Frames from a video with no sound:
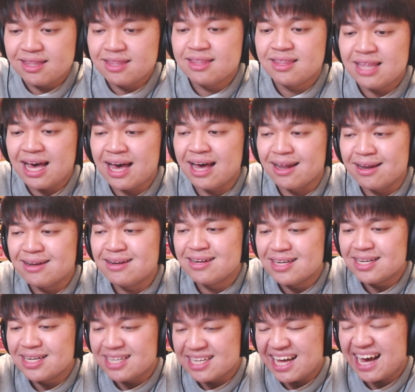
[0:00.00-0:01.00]
that
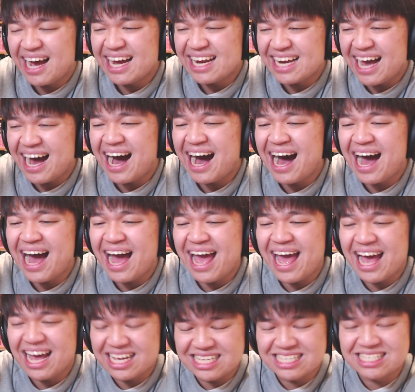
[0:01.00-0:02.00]
NINE.i
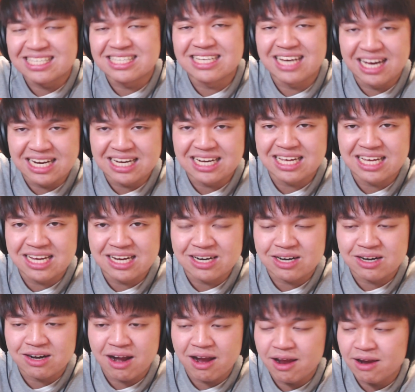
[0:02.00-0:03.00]
has done
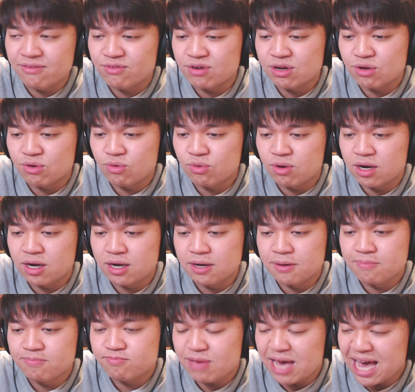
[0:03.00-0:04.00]
here, everyone.
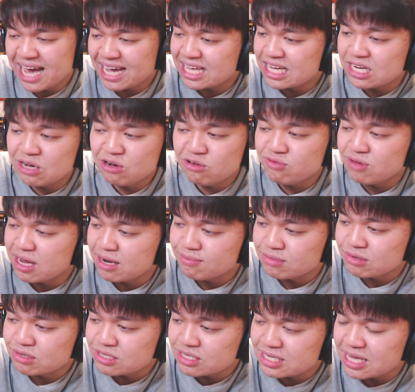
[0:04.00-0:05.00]
Back in
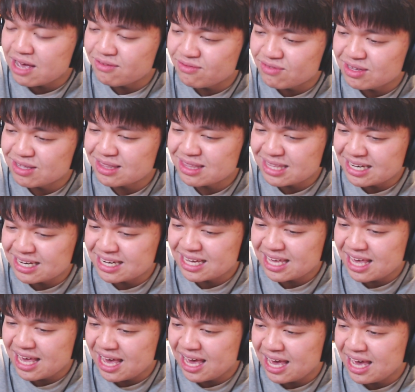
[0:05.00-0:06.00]
November 7th,
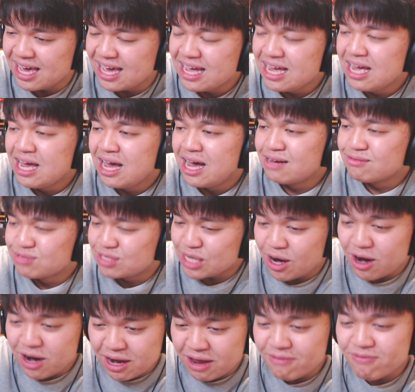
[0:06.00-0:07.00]
okay? I'm
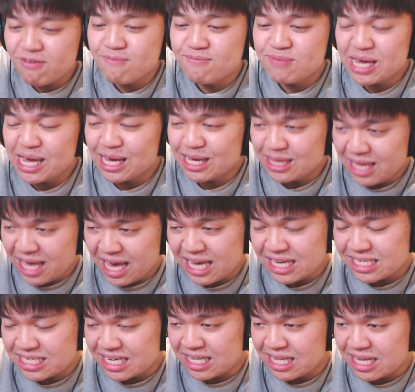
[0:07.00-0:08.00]
sorry for being
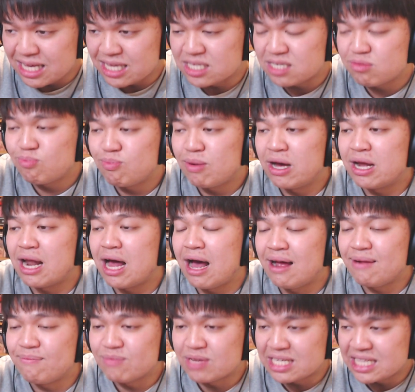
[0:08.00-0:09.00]
late to this, but
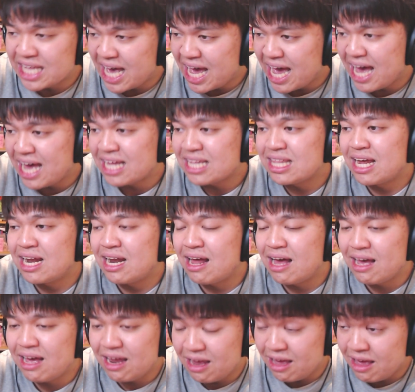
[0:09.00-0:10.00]
I'm glad that
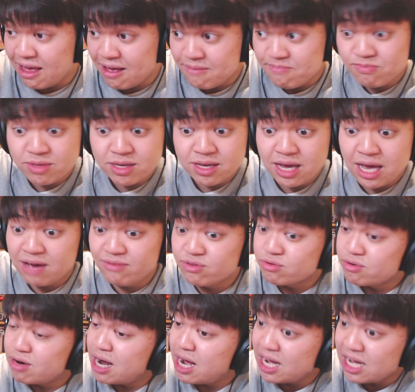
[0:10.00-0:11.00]
I have
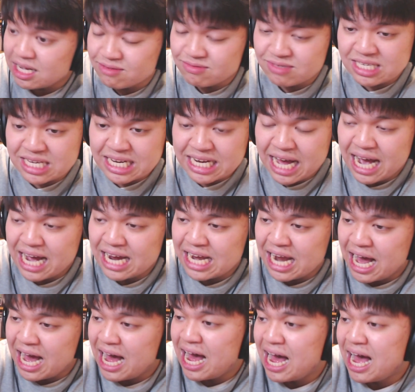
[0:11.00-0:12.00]
arrived to
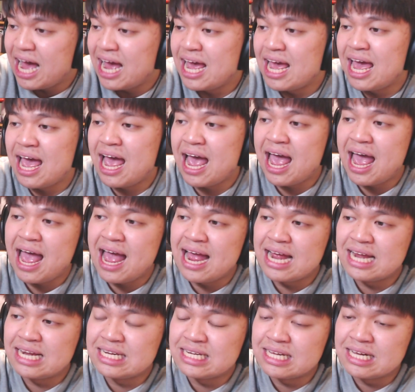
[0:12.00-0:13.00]
NINE.i
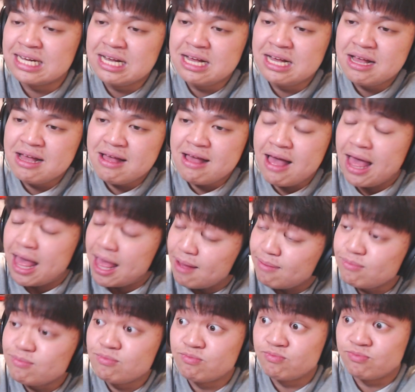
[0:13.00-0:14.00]
and
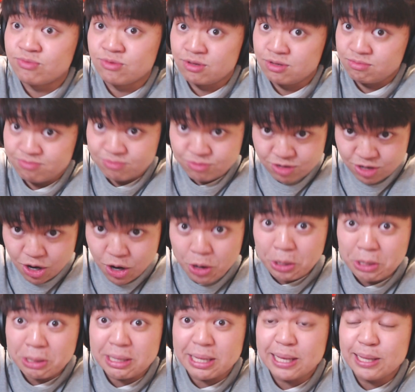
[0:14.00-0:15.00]
am
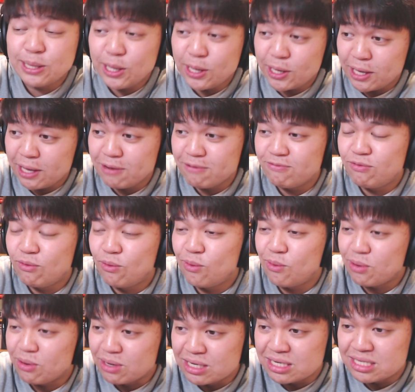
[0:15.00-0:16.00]
currently looking
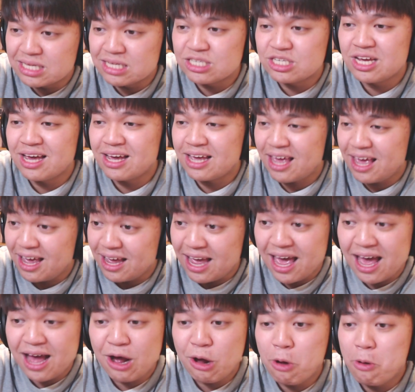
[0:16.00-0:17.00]
forward to checking
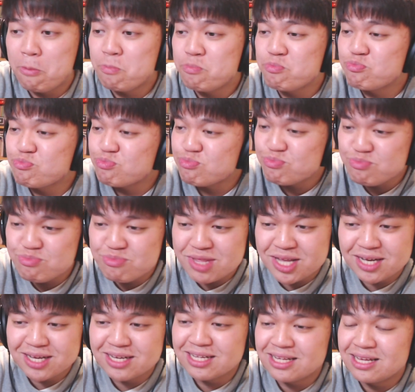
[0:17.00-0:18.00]
out
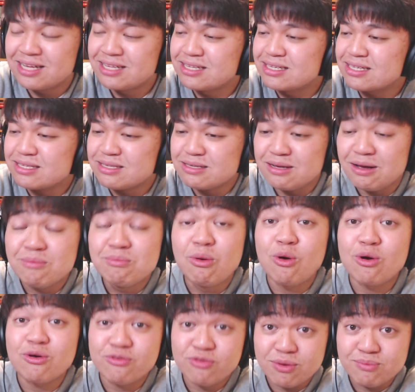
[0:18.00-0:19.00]

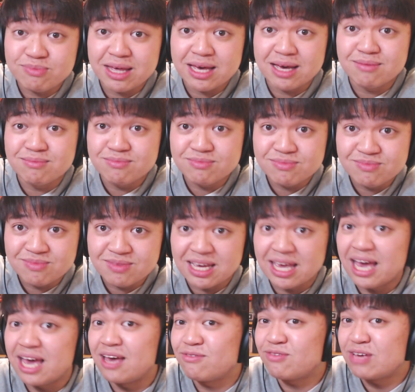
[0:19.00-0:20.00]
more from them.
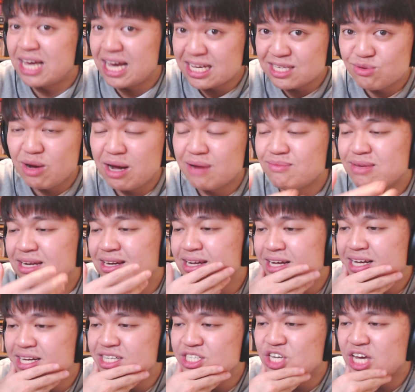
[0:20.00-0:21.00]
Okay, if you guys want me
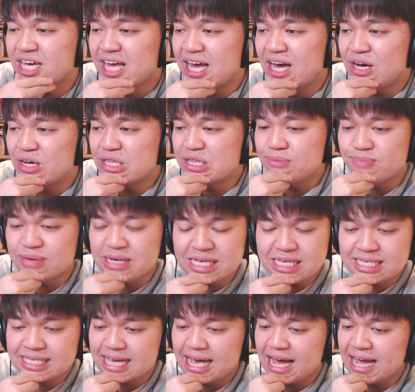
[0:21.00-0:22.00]
to check out the
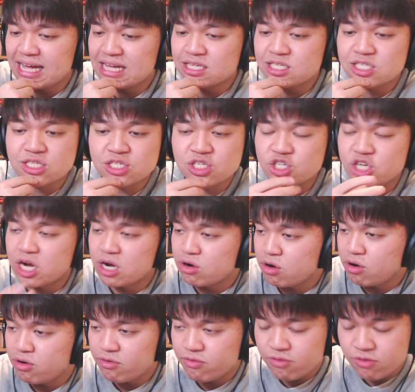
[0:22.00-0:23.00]
B-sides in
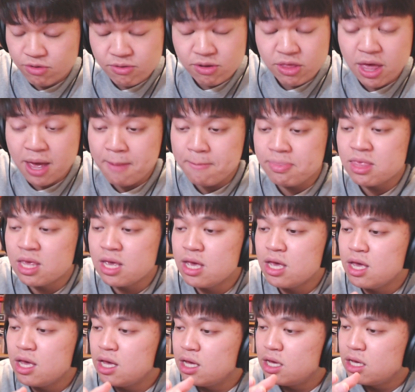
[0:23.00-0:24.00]
general for them,
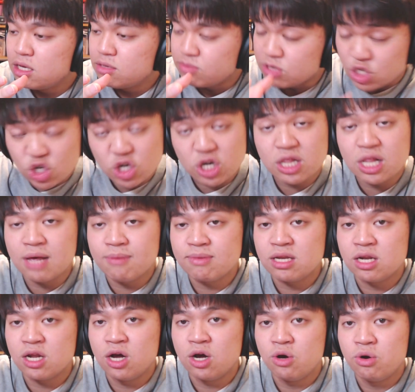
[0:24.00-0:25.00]
be sure to let me
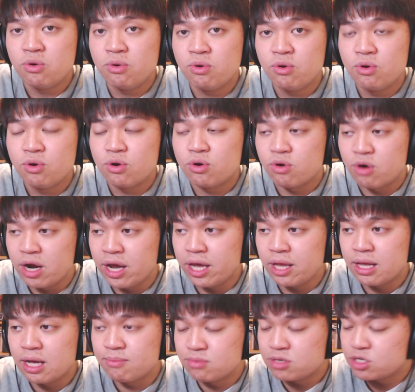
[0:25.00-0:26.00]
know, right?
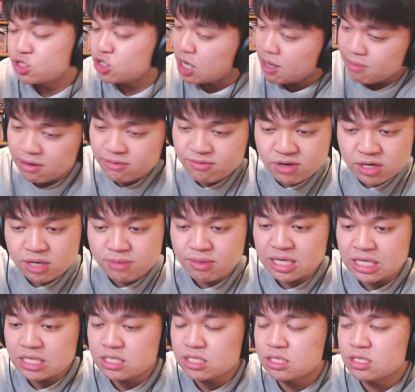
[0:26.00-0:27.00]
I'm gonna try my very
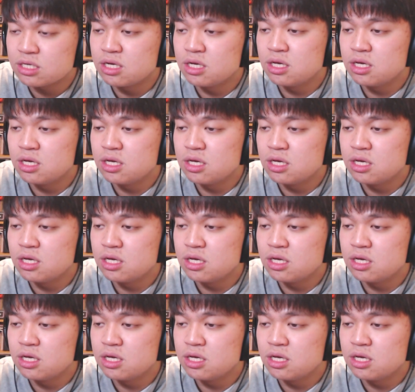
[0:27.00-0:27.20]
best.